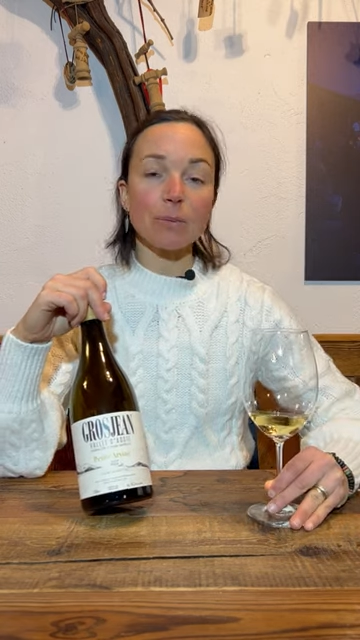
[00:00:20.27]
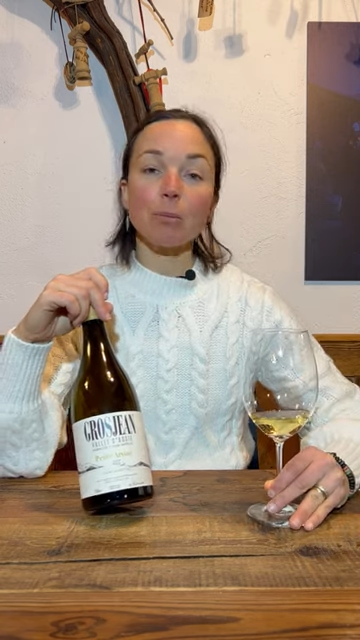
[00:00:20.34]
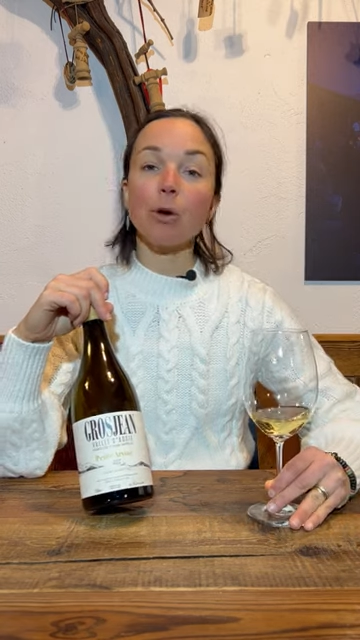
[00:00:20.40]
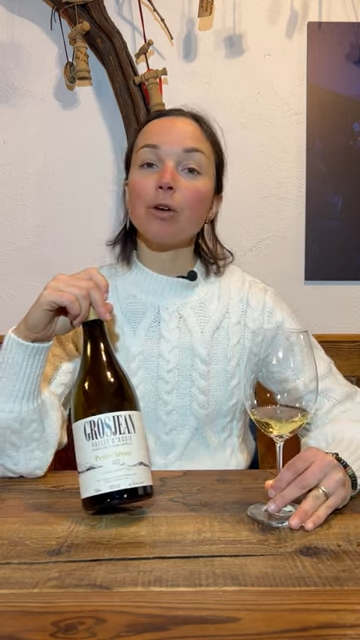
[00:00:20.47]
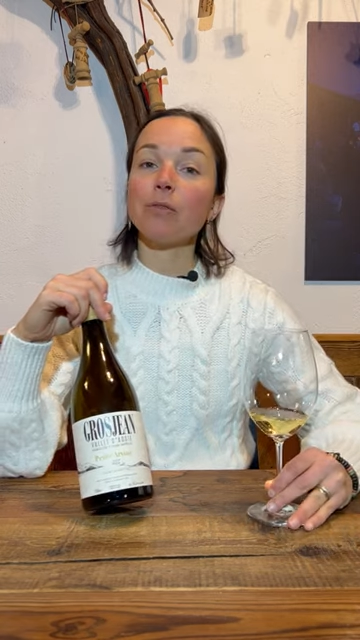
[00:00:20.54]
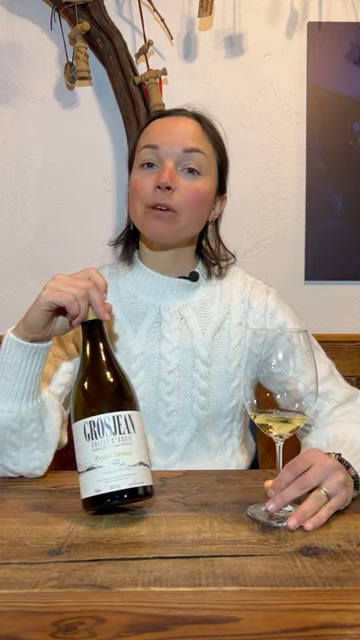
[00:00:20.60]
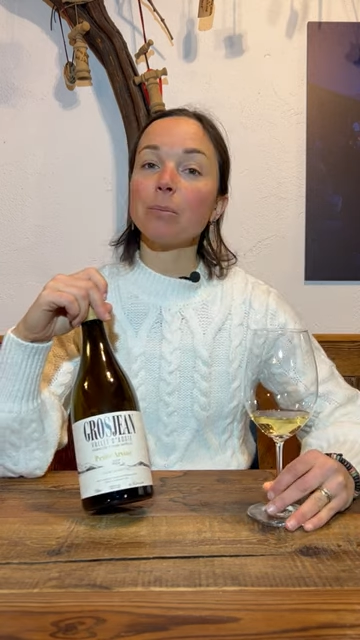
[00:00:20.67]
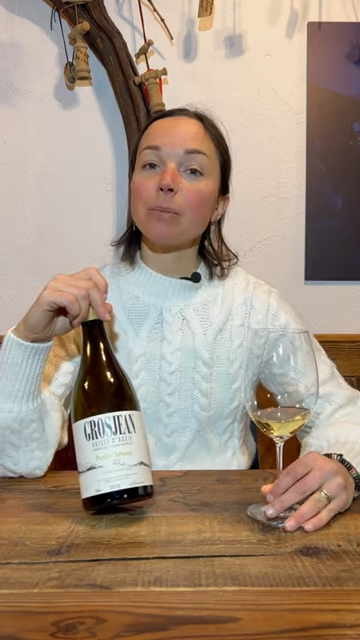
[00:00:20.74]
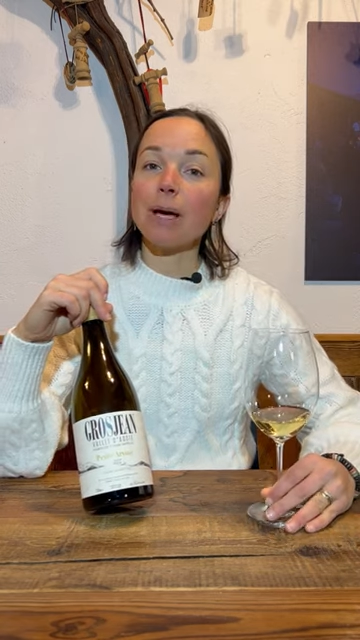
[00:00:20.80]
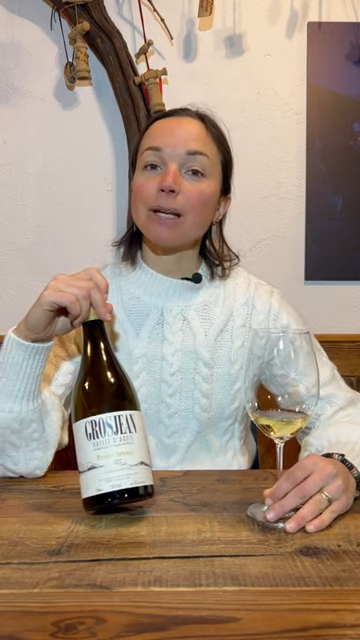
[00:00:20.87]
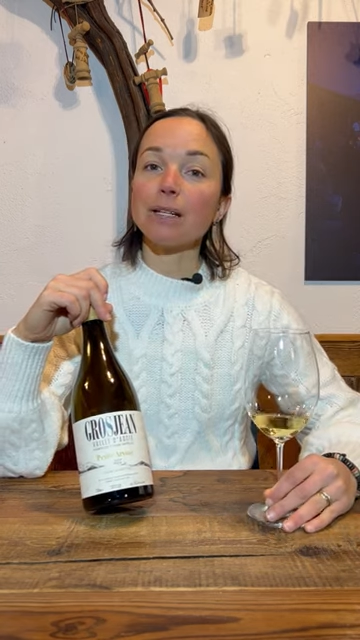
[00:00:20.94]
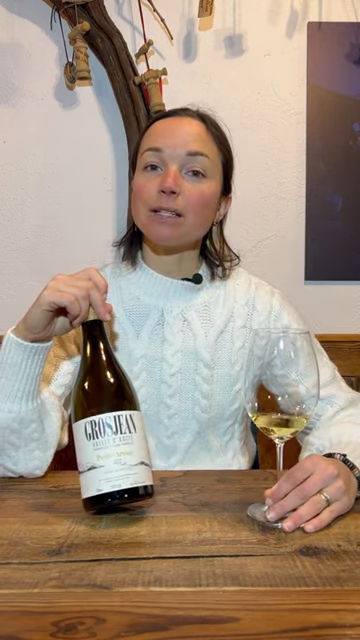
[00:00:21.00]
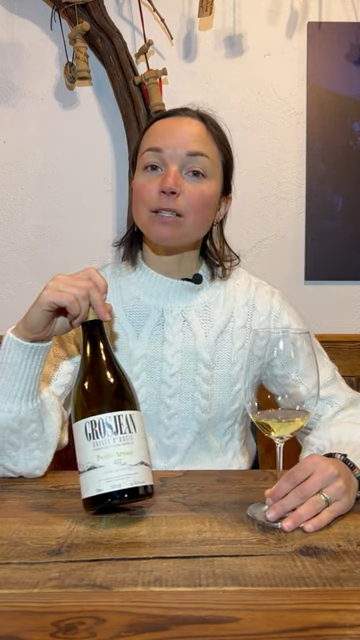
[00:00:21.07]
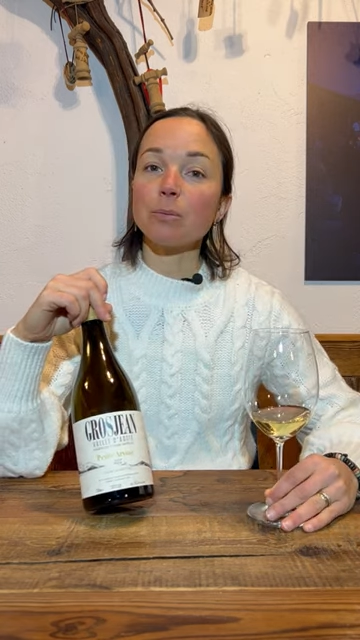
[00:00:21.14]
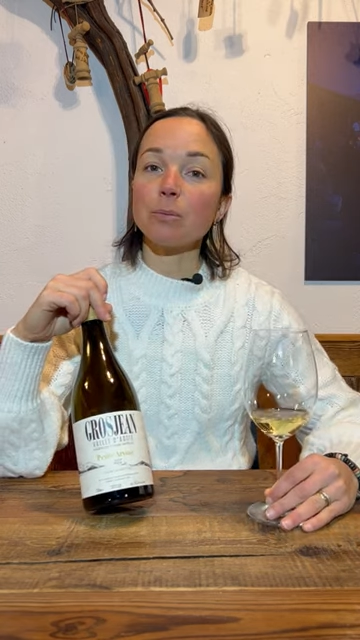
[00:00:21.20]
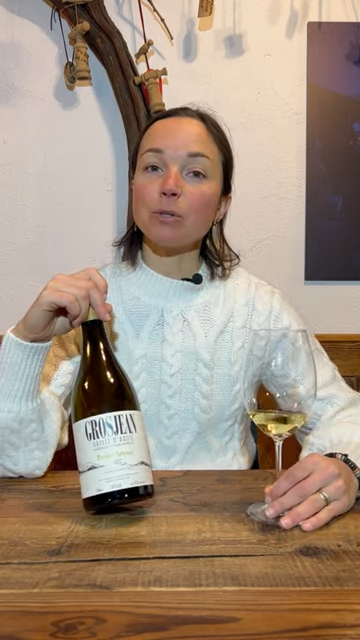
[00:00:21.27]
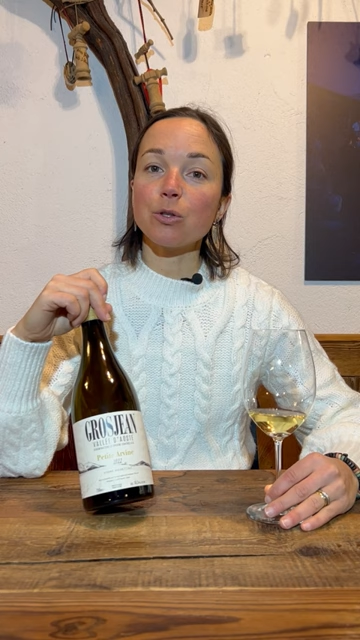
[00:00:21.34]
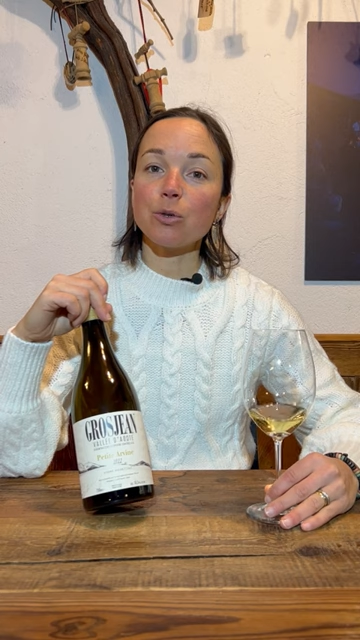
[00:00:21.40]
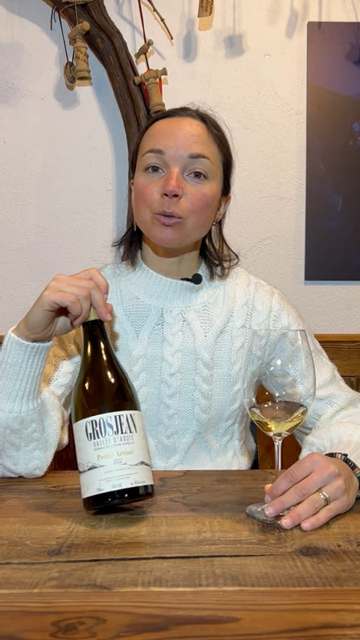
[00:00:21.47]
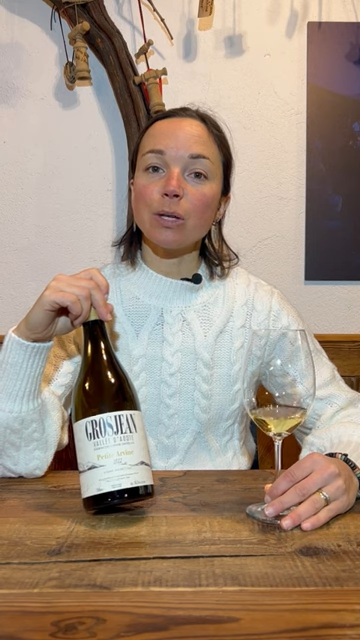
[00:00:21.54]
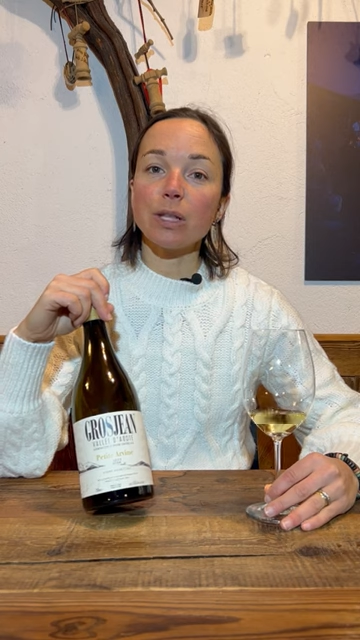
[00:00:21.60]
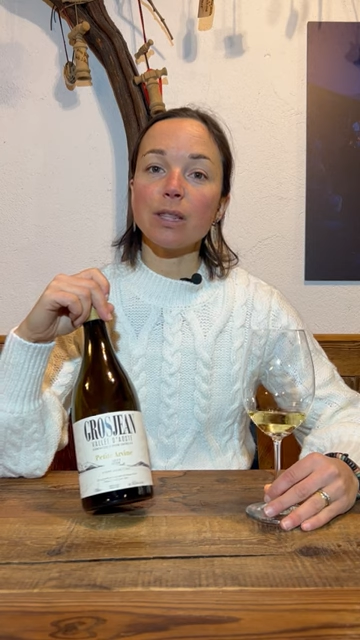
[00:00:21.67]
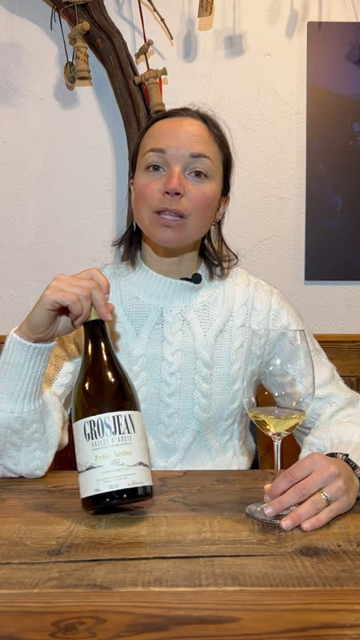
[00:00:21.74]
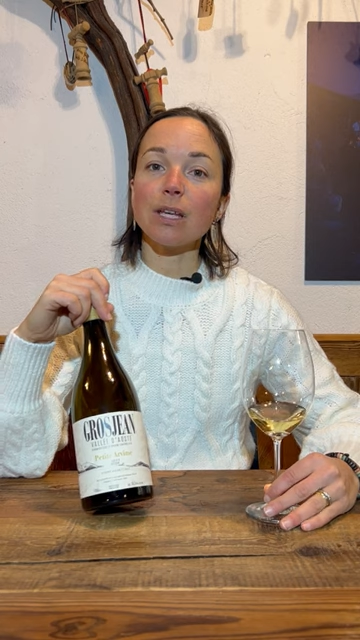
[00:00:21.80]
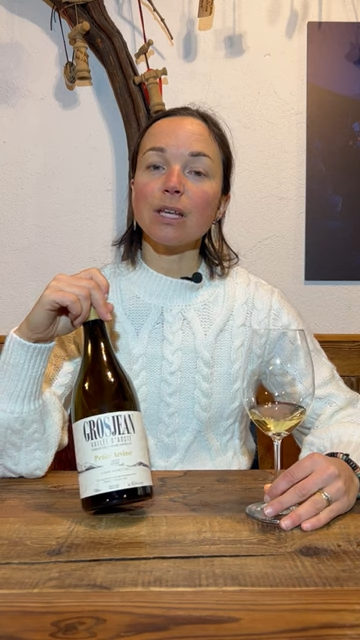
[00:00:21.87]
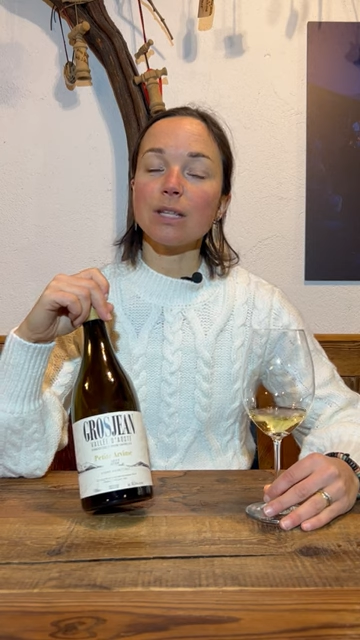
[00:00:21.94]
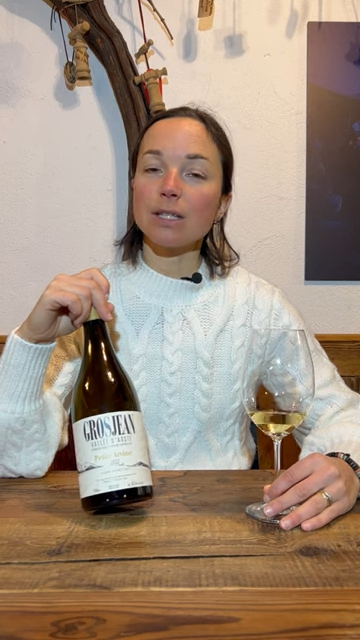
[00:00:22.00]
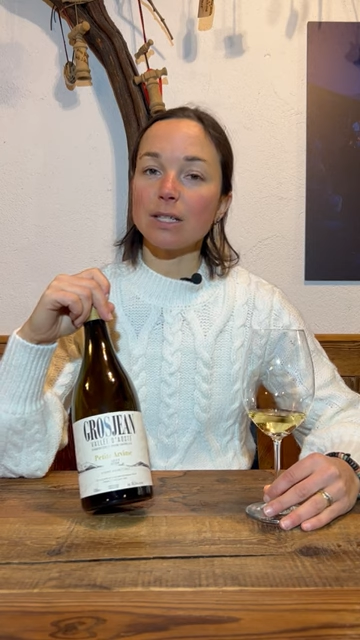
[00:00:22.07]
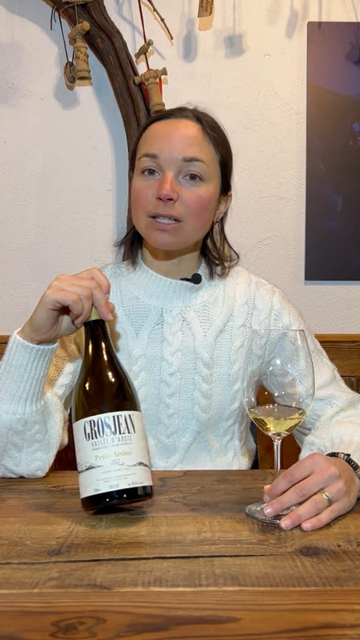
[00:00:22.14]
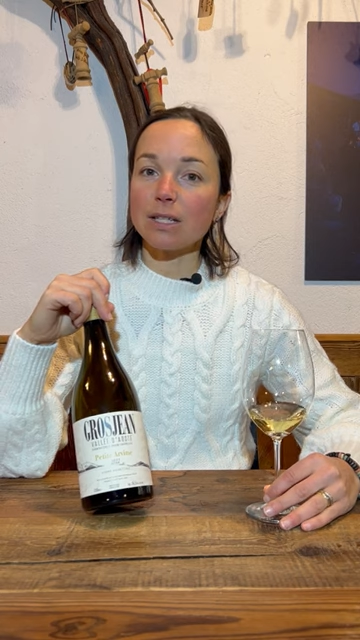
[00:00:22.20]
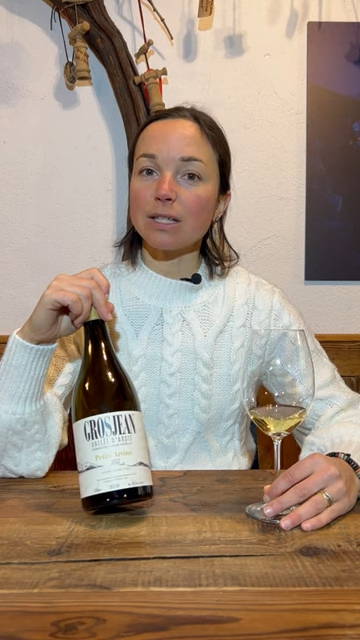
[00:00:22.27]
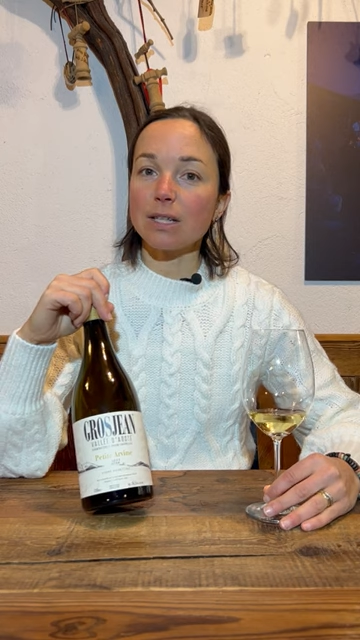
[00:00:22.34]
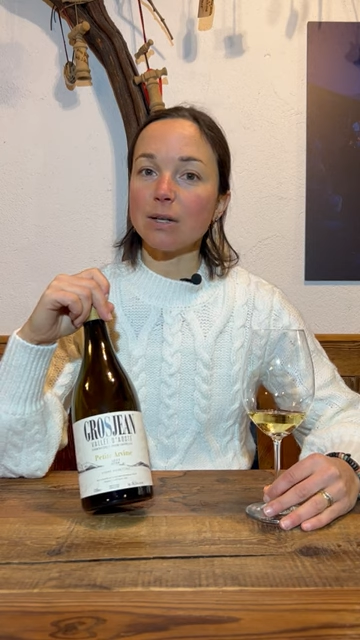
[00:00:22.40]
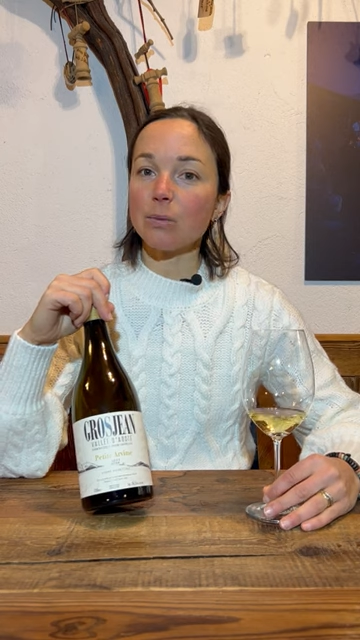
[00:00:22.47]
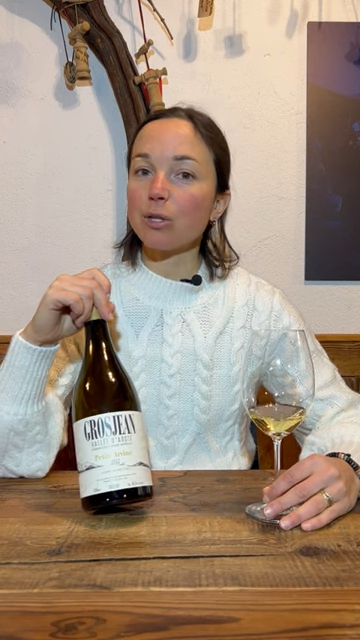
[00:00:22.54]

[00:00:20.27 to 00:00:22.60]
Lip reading: a perfect balance between the acidity,